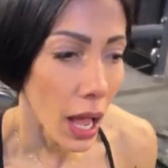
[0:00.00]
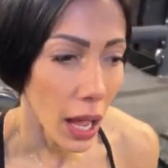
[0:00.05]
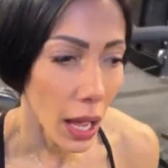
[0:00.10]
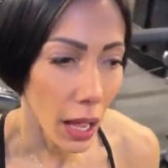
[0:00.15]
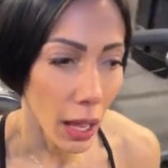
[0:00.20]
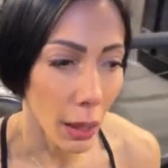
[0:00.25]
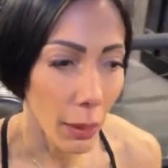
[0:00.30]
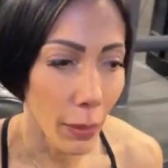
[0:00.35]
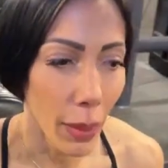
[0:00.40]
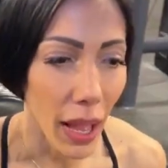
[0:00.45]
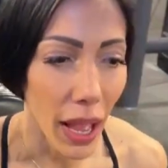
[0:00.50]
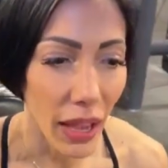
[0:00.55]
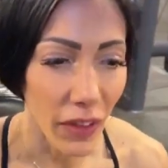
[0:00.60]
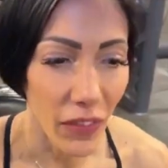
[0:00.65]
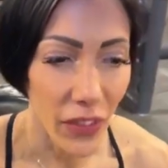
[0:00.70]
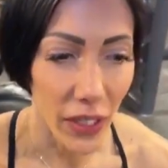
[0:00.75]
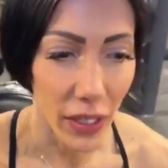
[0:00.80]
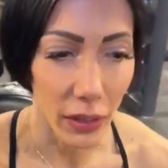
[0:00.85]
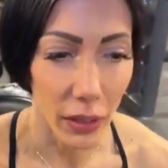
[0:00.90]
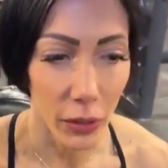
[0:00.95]
I
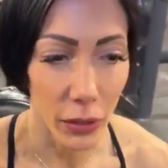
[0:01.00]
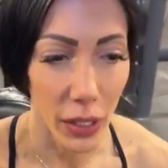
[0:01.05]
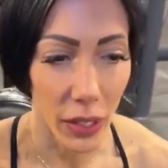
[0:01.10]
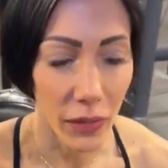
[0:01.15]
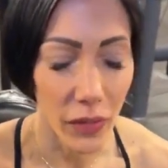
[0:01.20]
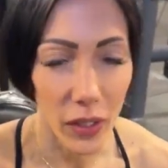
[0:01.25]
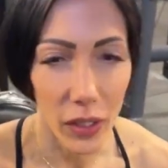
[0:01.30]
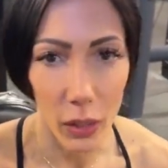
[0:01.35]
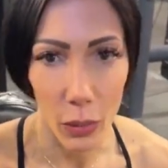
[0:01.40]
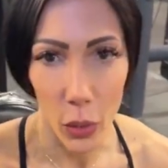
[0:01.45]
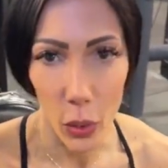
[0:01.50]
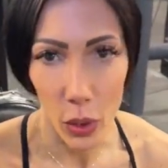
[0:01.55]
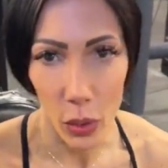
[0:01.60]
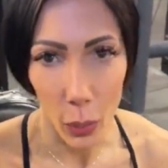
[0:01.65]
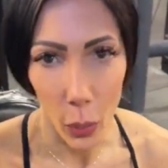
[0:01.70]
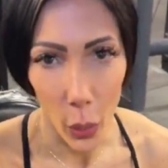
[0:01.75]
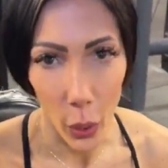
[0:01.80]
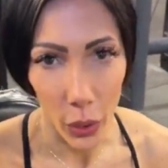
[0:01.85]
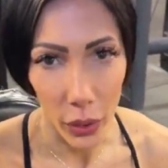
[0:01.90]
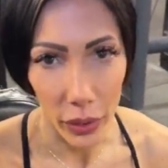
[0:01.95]
feel like they're definitely the most
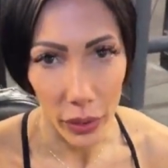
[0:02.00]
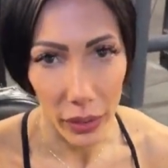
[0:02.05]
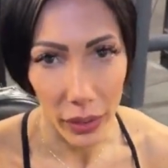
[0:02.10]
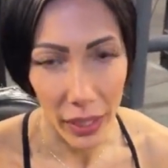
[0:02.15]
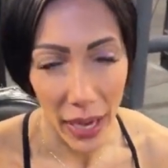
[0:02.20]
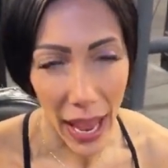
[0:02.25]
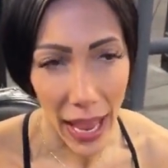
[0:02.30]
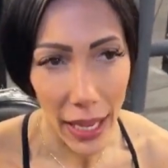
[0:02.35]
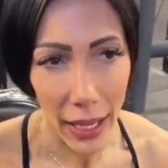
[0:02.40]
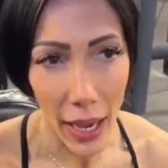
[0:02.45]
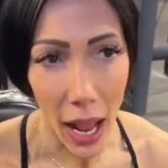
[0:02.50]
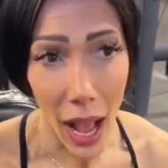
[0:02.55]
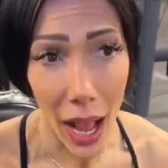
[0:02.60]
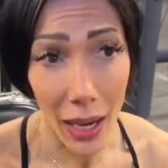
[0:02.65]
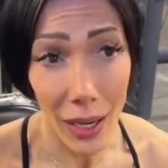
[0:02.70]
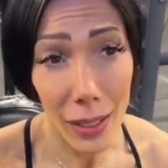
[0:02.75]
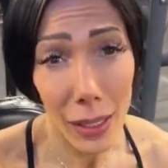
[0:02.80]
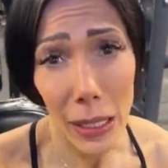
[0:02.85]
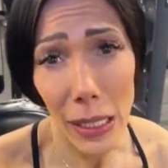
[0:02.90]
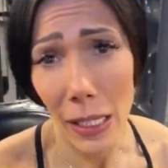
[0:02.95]
important. And
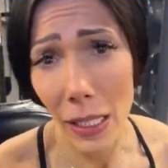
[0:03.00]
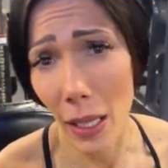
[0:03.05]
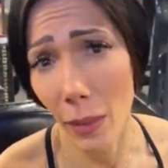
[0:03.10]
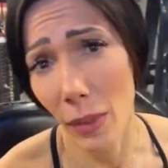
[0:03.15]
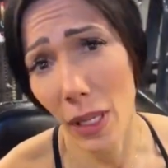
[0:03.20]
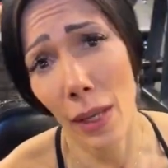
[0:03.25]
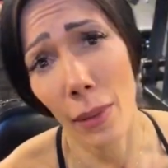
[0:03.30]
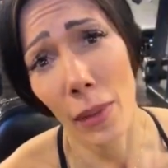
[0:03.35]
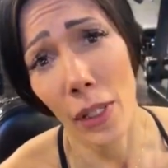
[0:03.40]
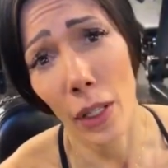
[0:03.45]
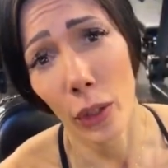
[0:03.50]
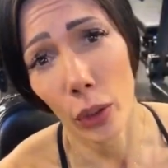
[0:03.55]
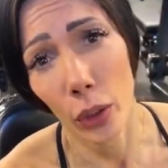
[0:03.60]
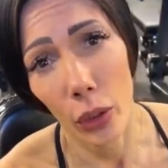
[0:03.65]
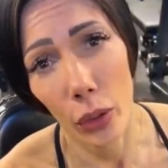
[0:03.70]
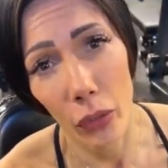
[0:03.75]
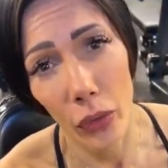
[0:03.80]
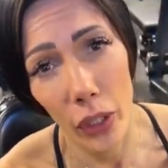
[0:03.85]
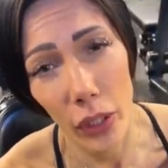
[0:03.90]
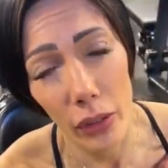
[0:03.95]
honestly, sometimes I'll
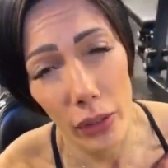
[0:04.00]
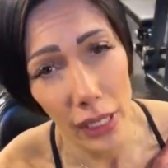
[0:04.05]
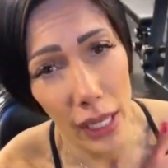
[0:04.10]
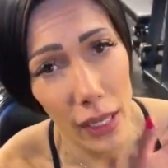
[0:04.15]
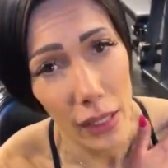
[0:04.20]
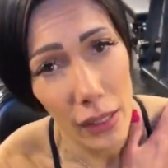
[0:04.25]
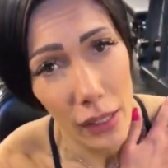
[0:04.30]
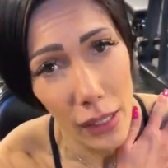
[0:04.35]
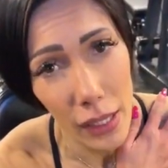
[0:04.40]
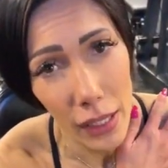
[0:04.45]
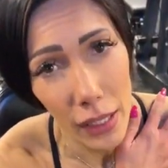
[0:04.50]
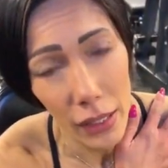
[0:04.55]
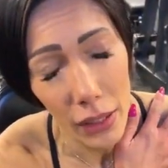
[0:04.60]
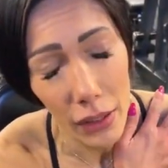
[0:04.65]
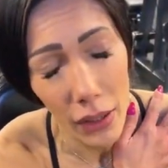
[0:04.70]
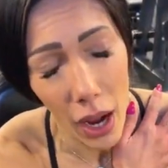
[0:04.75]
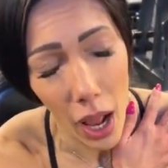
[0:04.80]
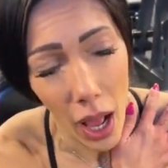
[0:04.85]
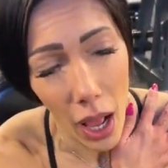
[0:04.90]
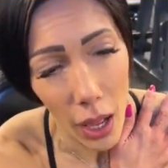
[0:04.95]
throw rear delts
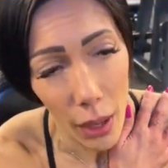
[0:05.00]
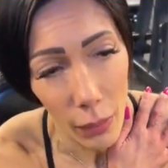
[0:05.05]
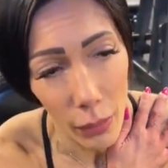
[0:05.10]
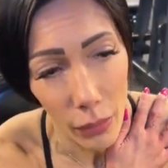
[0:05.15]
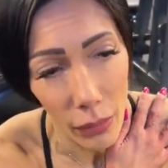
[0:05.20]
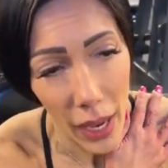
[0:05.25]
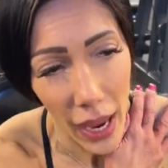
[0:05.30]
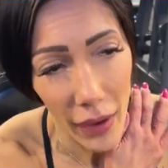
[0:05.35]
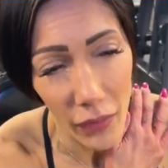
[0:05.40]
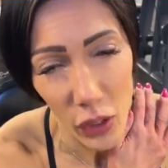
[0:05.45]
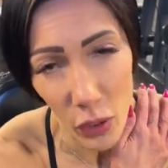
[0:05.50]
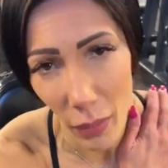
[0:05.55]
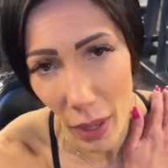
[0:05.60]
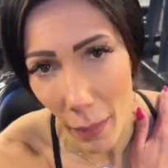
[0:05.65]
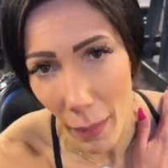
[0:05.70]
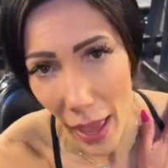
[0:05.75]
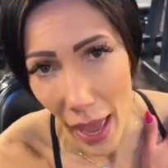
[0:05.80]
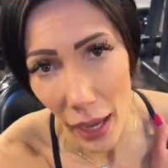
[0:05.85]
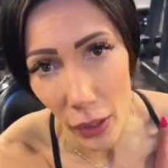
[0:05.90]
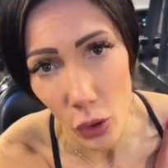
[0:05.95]
in after
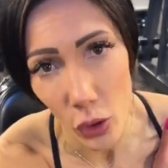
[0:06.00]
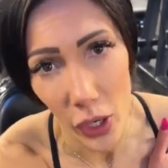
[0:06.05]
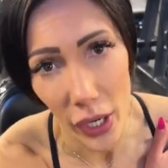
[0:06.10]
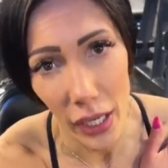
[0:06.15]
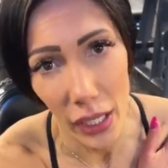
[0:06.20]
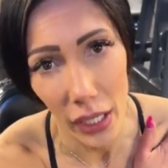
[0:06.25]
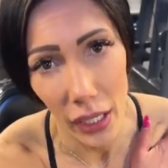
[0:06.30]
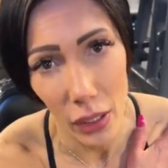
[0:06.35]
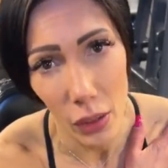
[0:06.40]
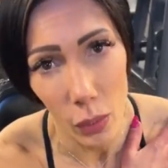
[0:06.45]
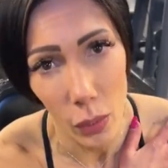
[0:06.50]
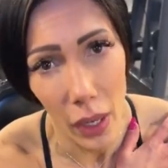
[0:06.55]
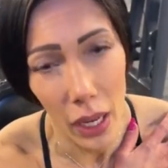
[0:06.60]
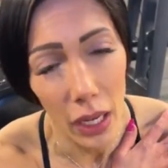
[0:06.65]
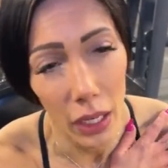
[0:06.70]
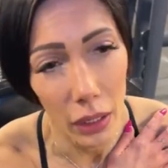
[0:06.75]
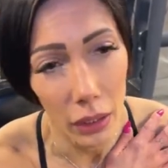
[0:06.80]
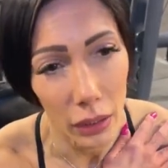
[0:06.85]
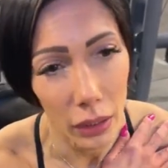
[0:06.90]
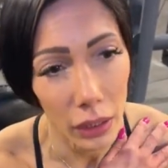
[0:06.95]
my back training as
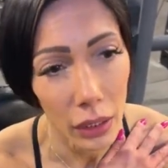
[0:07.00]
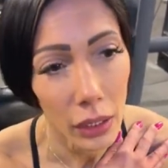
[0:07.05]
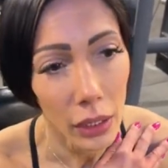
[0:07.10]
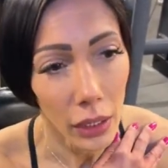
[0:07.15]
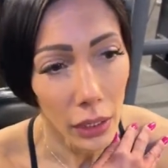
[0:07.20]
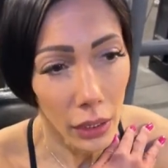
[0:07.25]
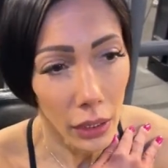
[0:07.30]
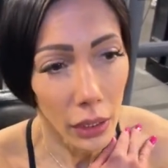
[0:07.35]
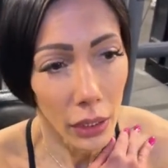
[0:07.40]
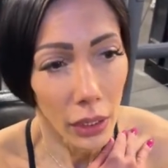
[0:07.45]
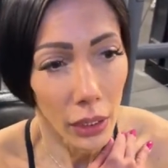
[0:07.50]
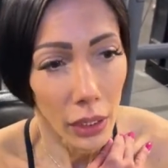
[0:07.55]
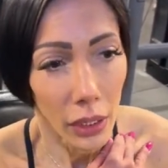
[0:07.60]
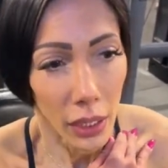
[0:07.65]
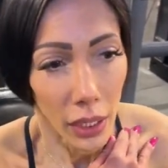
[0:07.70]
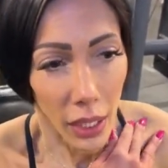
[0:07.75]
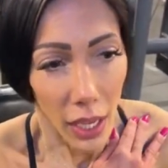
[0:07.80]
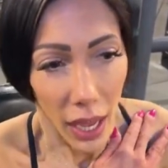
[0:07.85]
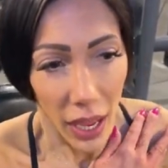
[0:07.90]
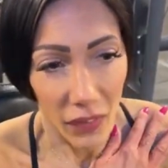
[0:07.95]
well.
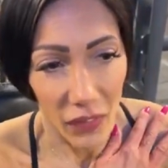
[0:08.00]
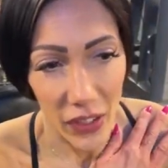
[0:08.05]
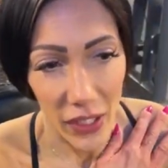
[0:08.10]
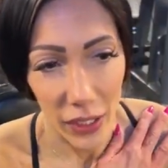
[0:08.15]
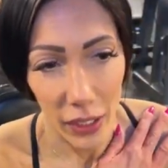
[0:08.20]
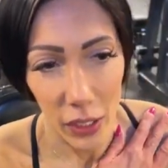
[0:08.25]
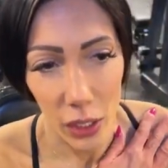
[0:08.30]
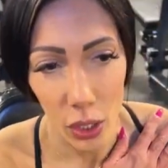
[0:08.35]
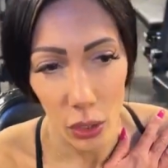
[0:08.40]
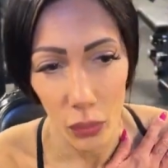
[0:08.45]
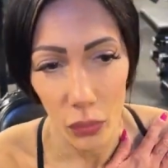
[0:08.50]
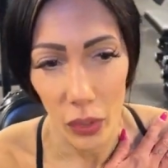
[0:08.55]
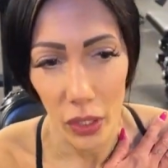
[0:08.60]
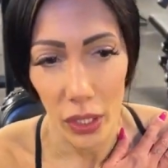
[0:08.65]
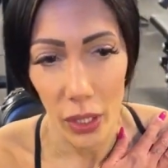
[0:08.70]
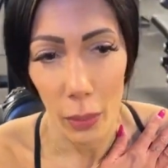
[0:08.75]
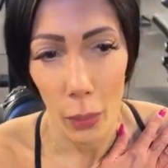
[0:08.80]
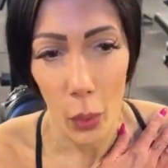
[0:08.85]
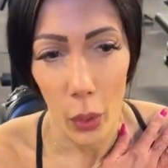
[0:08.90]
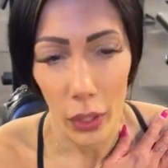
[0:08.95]
I feel like it's a
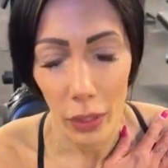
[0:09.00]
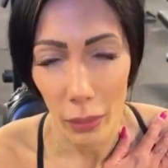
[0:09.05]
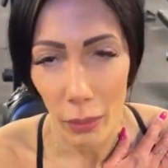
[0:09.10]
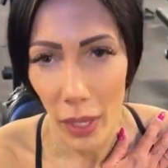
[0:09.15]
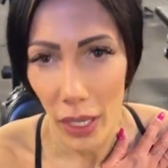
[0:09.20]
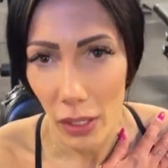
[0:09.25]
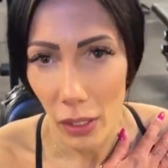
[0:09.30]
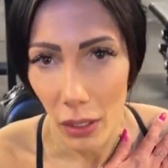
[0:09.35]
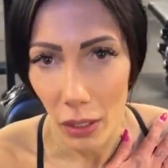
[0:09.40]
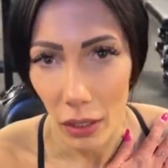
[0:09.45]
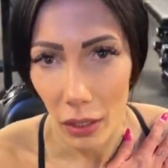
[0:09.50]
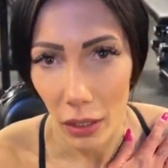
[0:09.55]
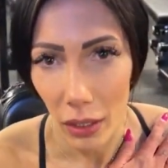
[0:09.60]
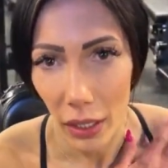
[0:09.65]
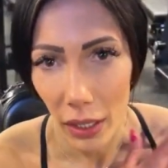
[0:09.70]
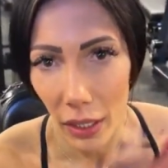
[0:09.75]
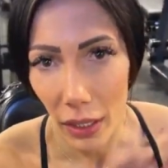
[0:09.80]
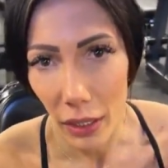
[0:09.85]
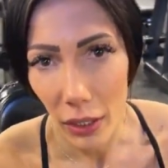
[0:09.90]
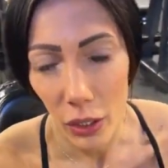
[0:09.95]
really important muscle
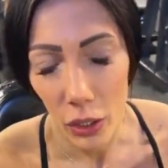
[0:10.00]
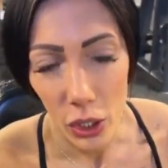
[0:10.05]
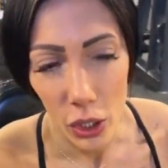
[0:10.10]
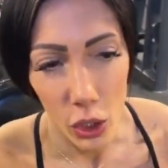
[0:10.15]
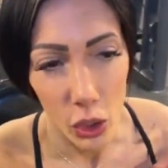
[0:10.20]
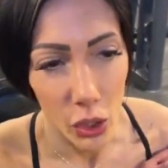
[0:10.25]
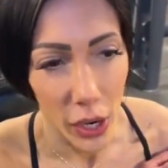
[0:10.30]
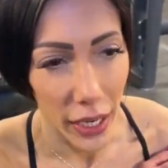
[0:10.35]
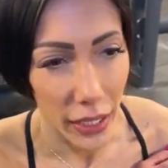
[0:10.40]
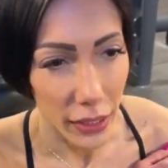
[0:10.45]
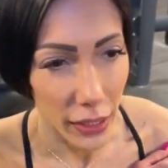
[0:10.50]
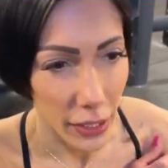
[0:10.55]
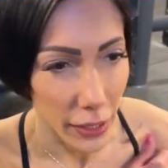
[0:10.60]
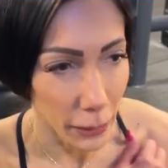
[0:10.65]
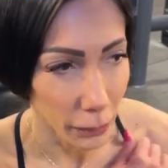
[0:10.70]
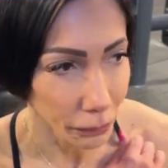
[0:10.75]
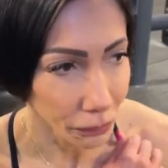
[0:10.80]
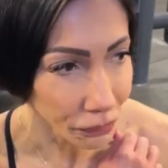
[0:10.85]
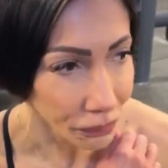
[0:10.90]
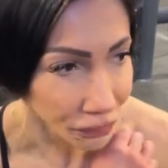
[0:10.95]
to strengthen.